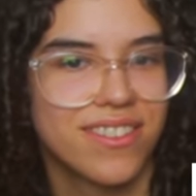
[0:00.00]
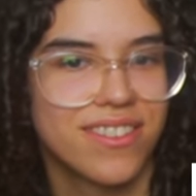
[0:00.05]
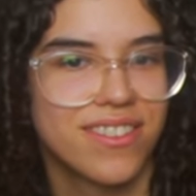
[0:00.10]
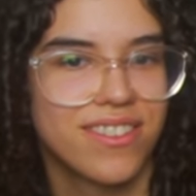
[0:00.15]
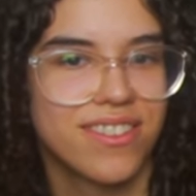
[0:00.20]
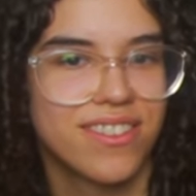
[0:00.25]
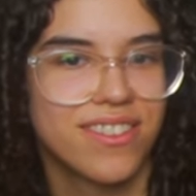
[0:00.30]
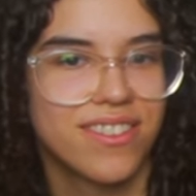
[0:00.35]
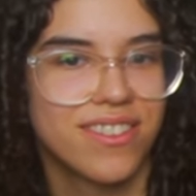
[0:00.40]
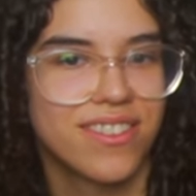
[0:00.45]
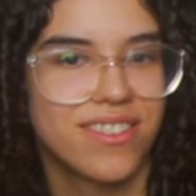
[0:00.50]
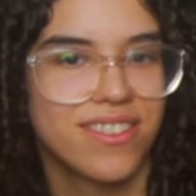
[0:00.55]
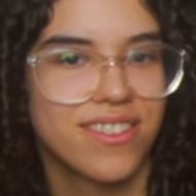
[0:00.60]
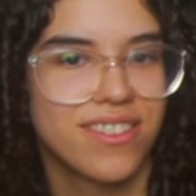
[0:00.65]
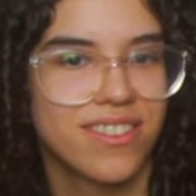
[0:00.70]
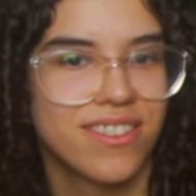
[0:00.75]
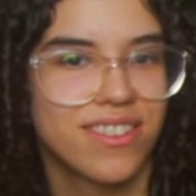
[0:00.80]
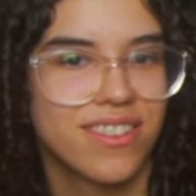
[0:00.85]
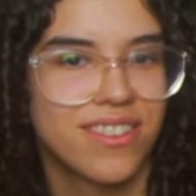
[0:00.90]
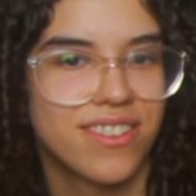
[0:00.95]

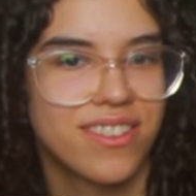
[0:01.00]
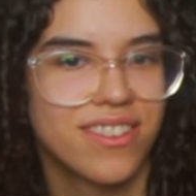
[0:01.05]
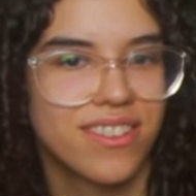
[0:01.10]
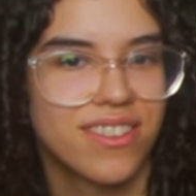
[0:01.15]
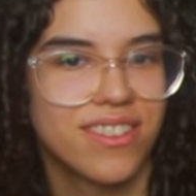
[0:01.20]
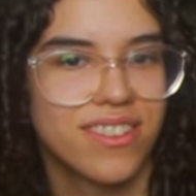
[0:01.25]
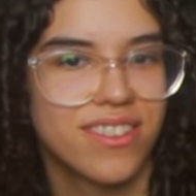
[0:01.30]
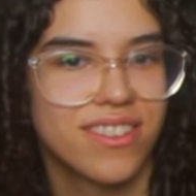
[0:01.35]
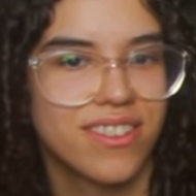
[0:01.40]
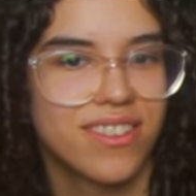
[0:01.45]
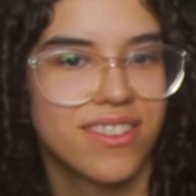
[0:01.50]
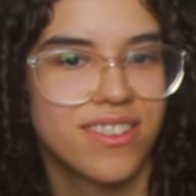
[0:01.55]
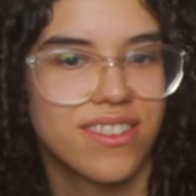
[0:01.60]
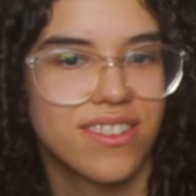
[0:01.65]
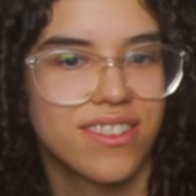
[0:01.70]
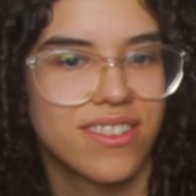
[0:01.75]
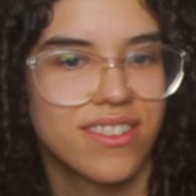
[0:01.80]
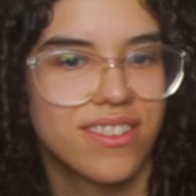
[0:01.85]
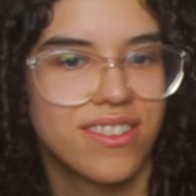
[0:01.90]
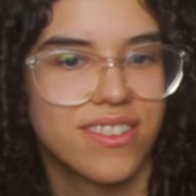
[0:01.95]

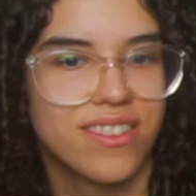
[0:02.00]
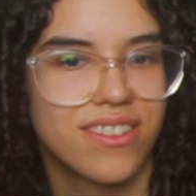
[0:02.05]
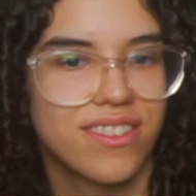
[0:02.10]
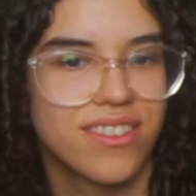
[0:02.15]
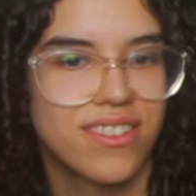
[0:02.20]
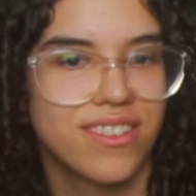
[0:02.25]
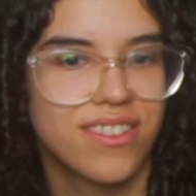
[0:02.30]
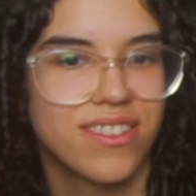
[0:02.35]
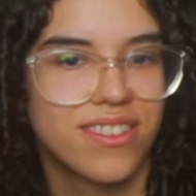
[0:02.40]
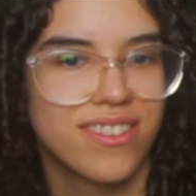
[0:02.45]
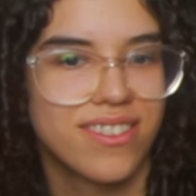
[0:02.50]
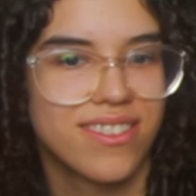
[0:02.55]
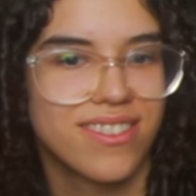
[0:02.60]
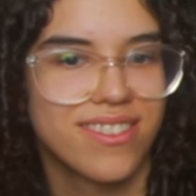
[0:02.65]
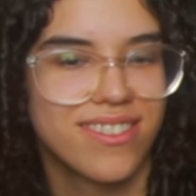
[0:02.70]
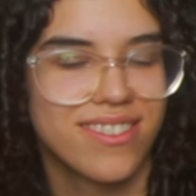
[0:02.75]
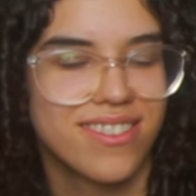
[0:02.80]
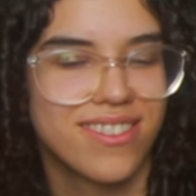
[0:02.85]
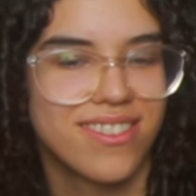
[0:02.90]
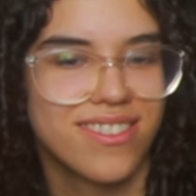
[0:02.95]

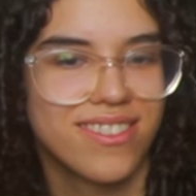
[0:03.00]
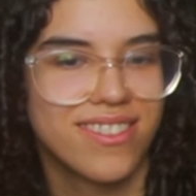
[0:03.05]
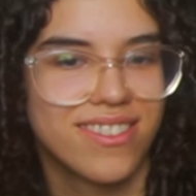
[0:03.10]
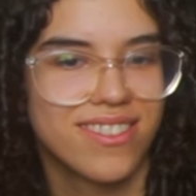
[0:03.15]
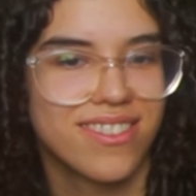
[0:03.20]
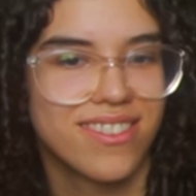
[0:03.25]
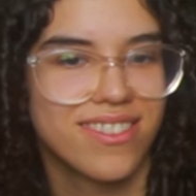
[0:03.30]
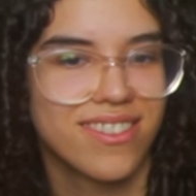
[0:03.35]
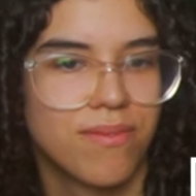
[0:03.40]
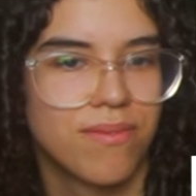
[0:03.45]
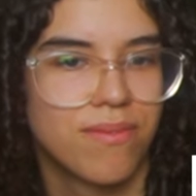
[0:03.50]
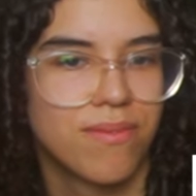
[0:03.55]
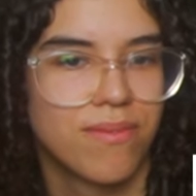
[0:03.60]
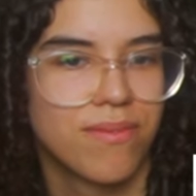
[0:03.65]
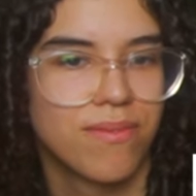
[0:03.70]
This person isn't speaking.